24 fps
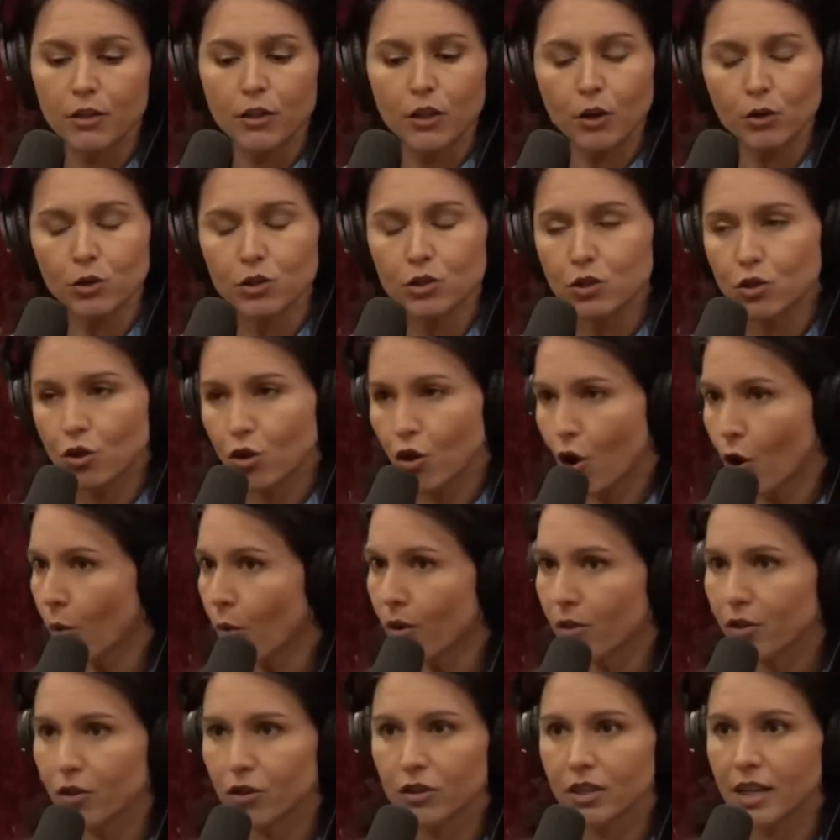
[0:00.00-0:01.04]
There's no
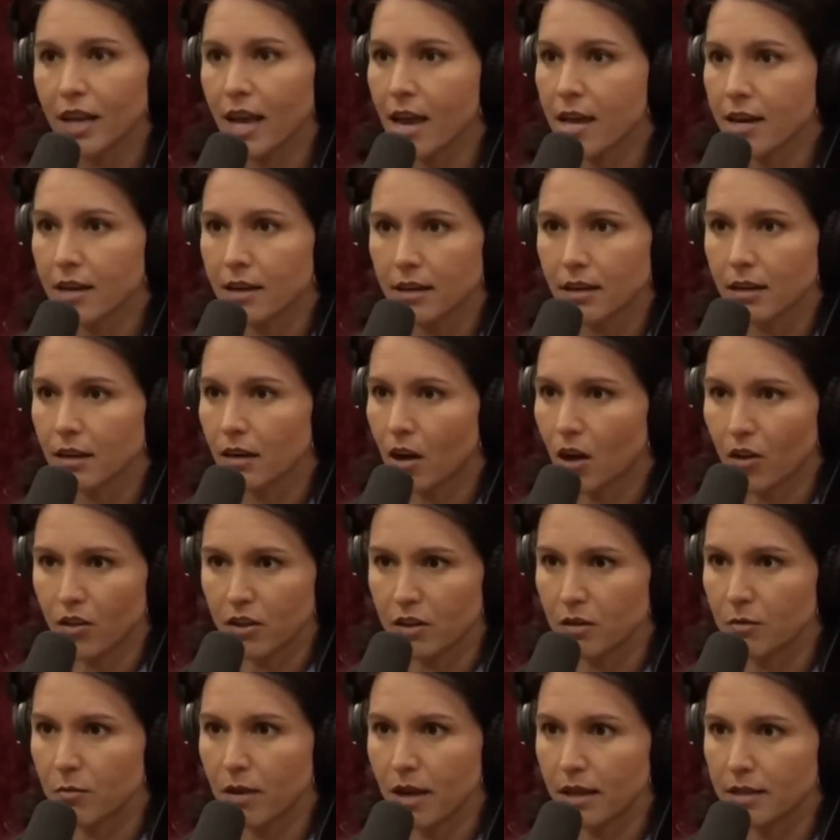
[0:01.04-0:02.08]
other candidate on the
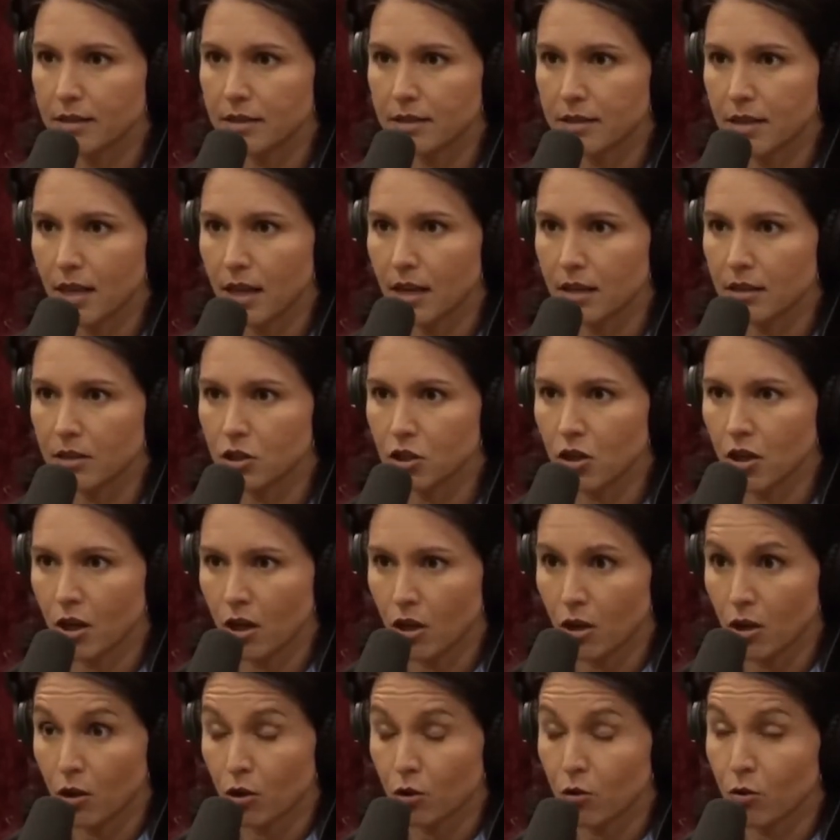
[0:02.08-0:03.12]
debate stage
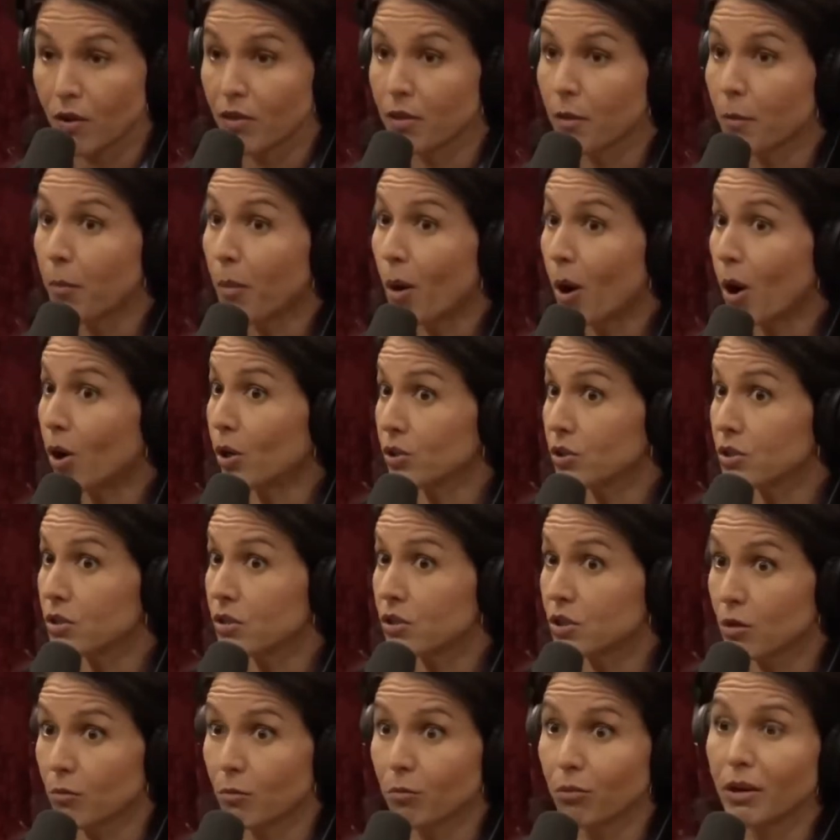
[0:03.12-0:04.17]
who had the balls
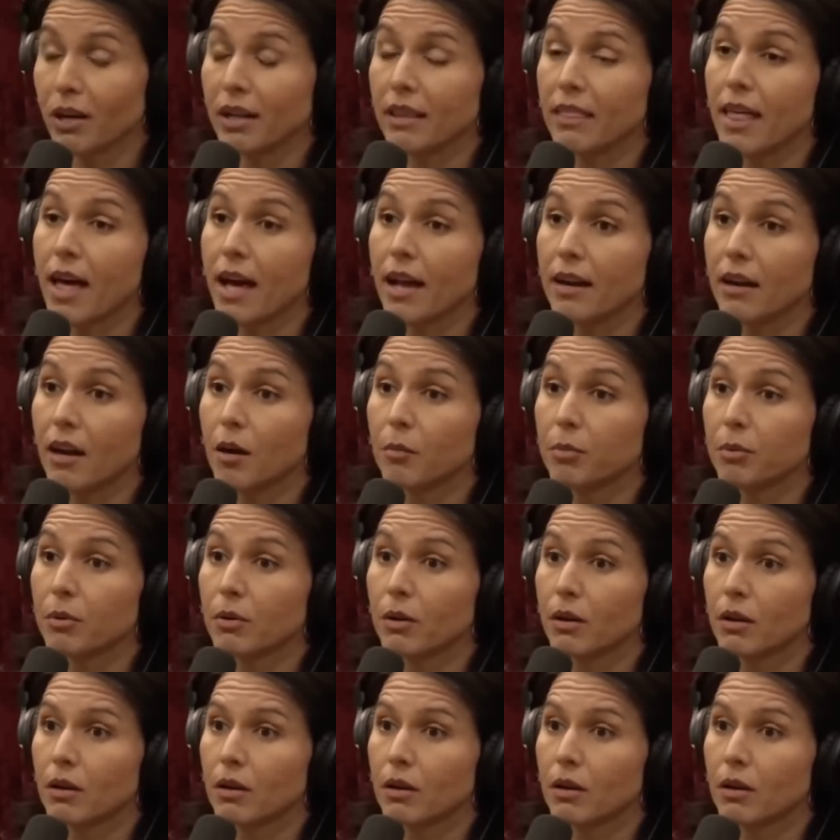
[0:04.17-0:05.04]
to bring that up.